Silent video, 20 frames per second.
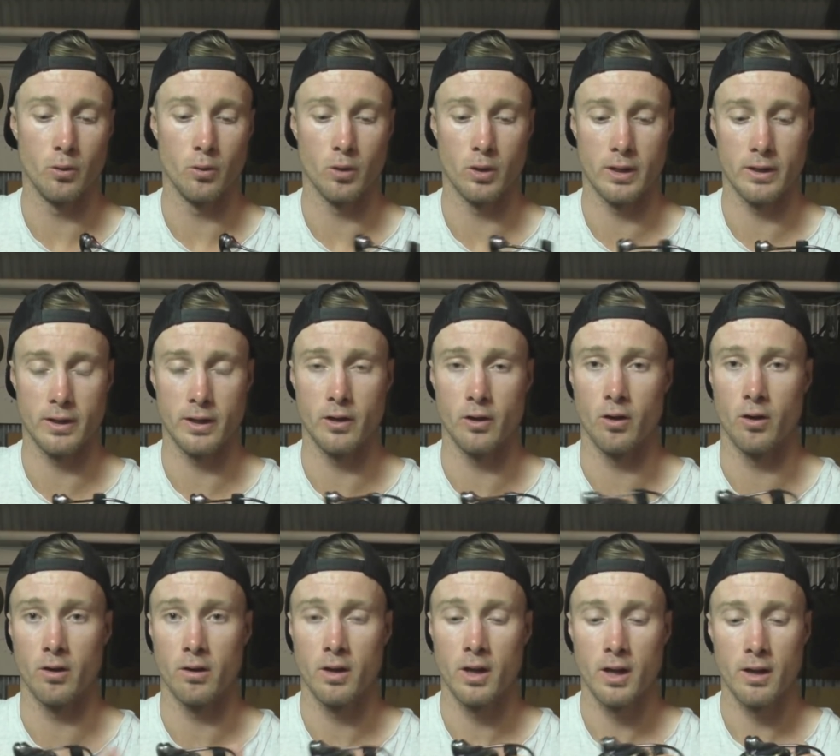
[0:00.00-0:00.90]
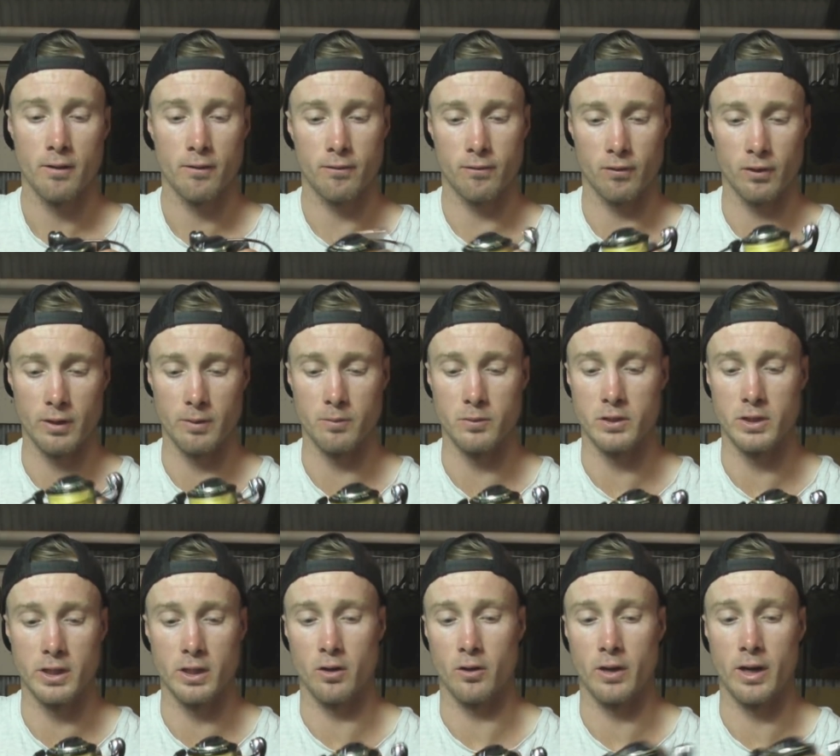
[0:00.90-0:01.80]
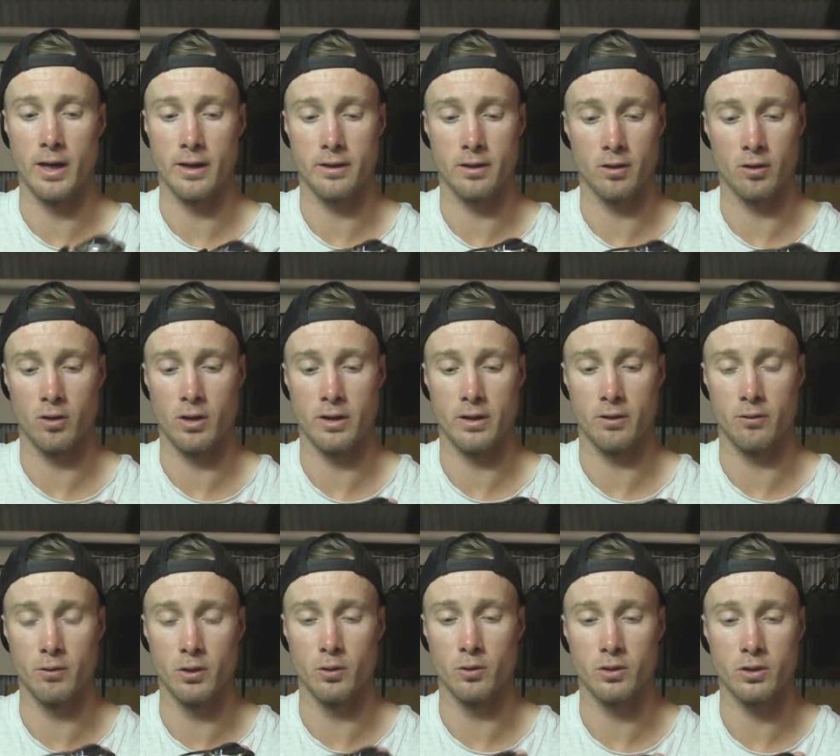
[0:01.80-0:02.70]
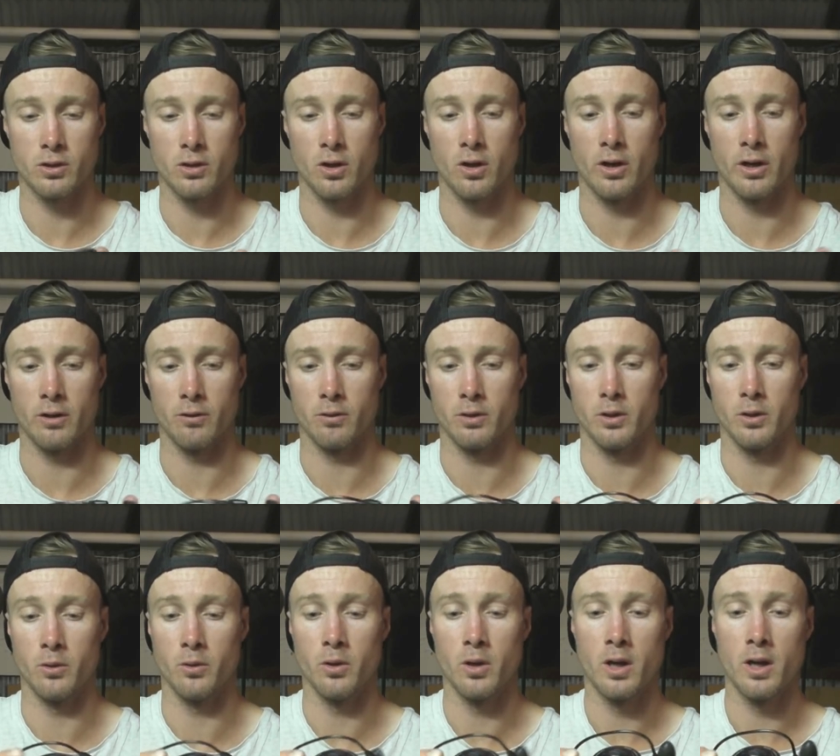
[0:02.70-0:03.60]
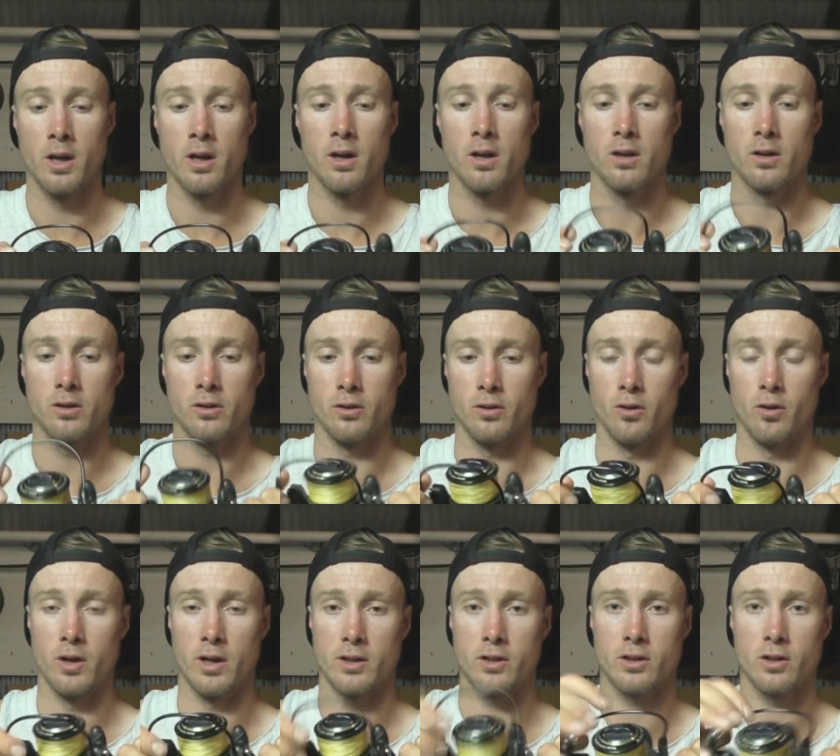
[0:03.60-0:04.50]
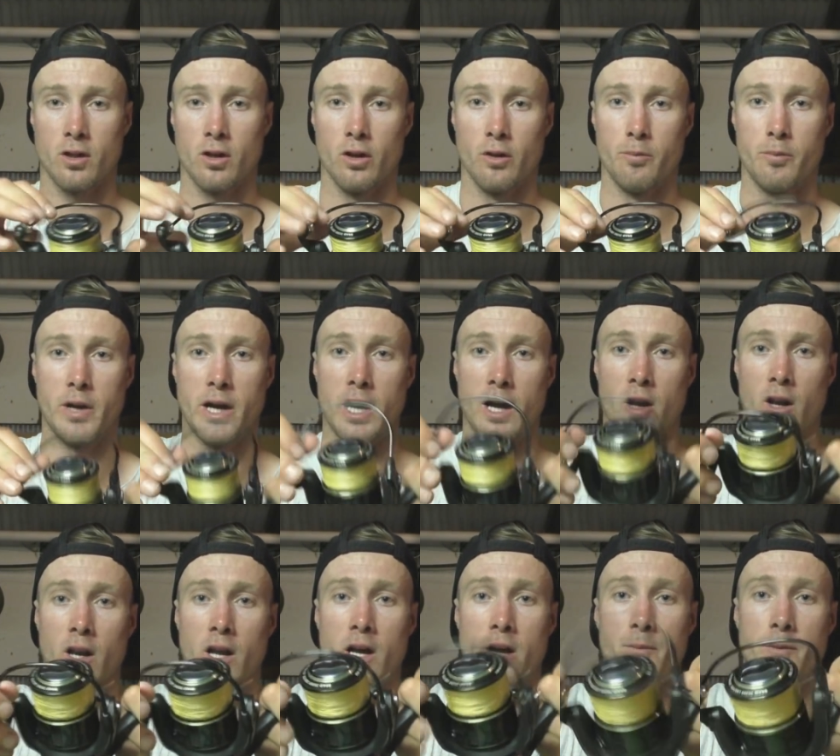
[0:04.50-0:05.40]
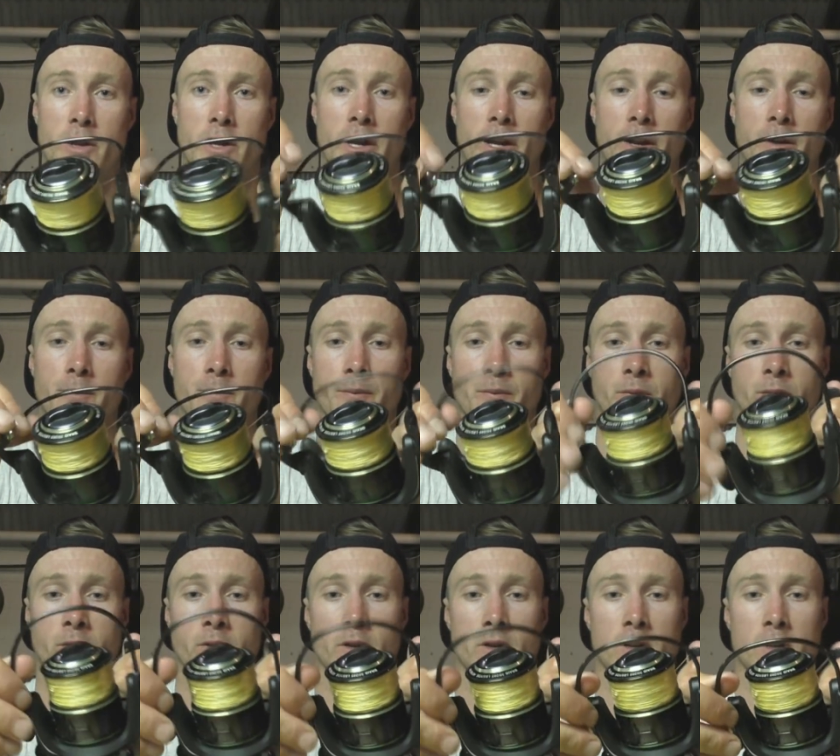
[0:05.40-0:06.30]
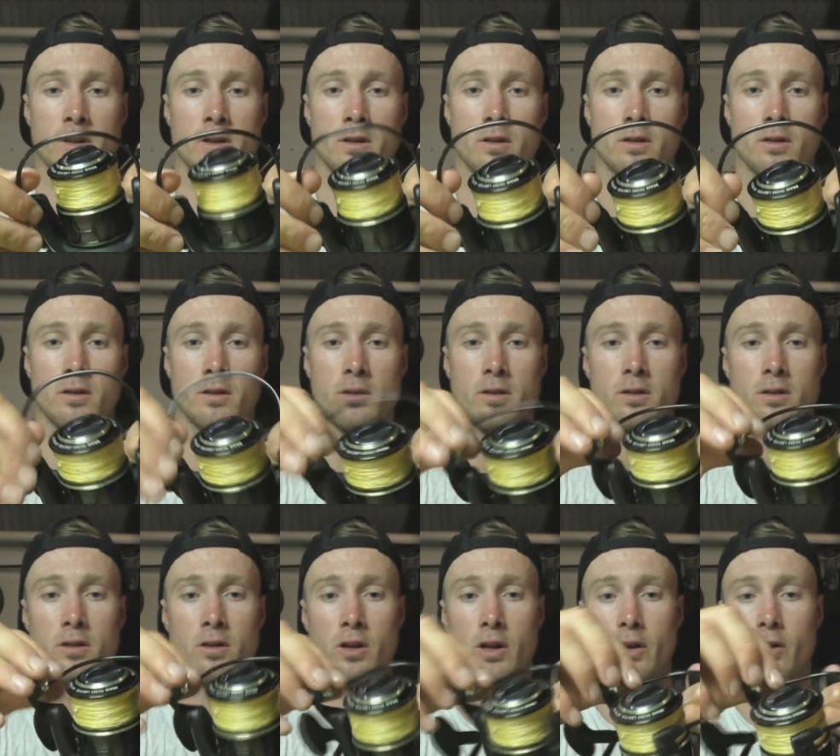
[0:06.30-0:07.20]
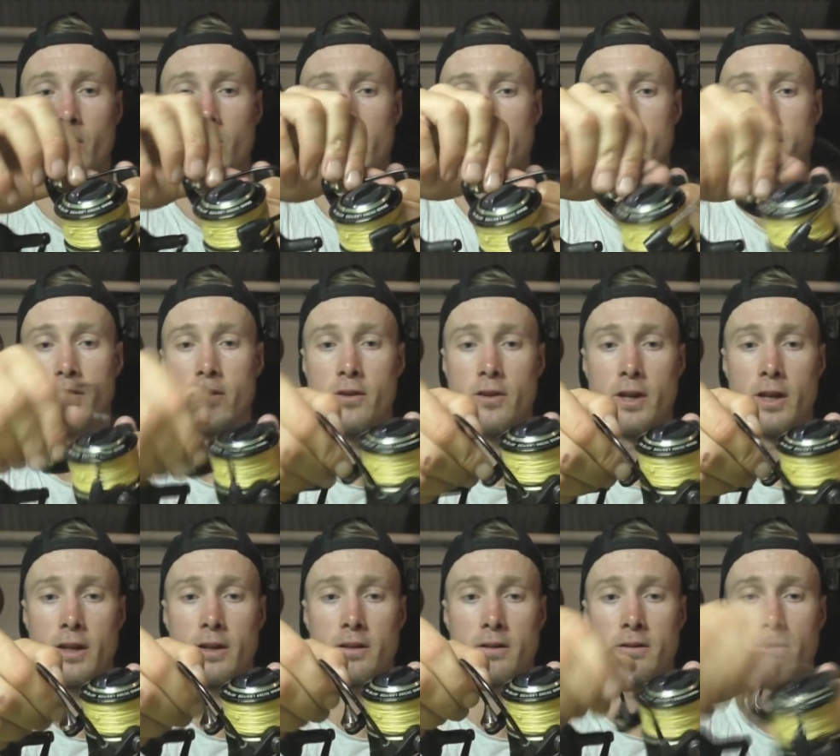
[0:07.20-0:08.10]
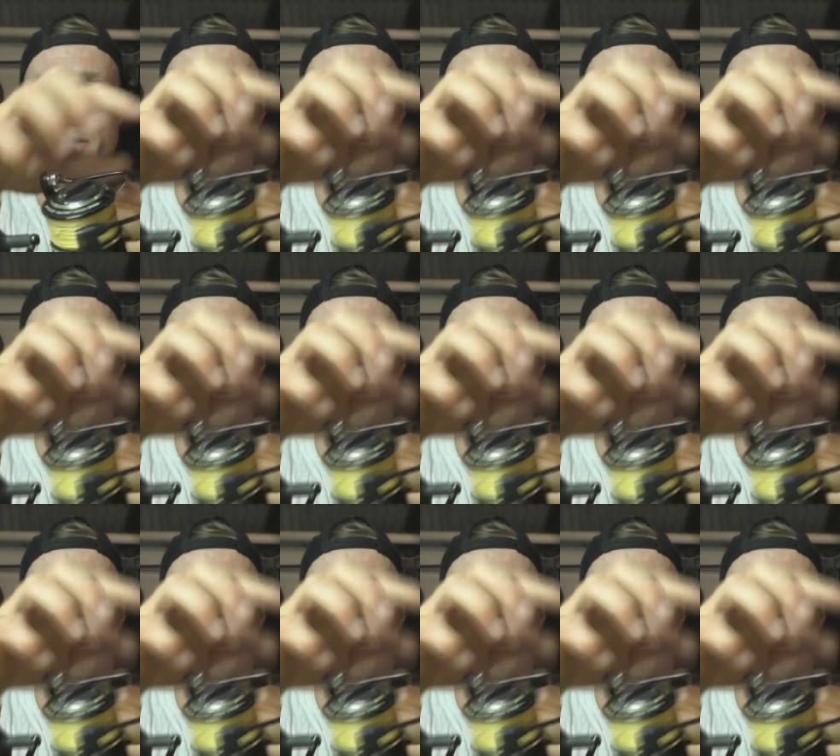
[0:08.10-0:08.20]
Like, they're not flimsy or nothing, like they're real sturdy reel. Nice solid bail arm there, like nice and thick.